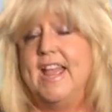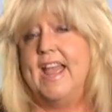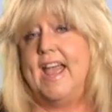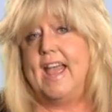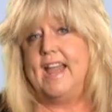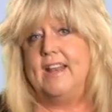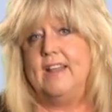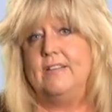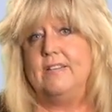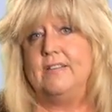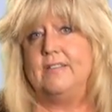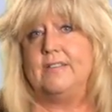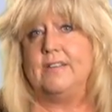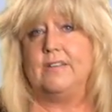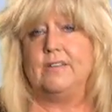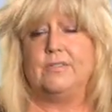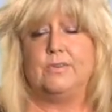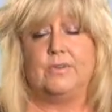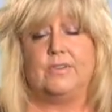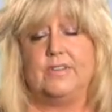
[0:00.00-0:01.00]
any of those
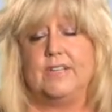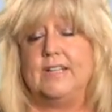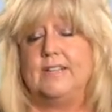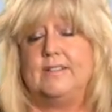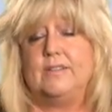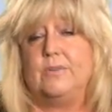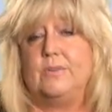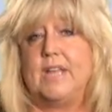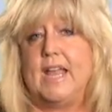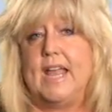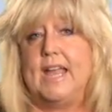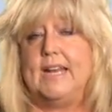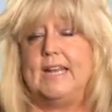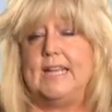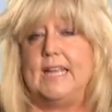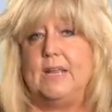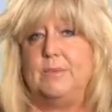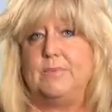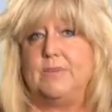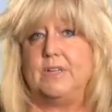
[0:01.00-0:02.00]
other doors, it's okay to
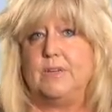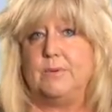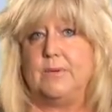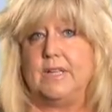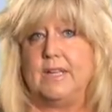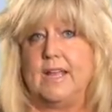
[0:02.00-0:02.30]
keep doing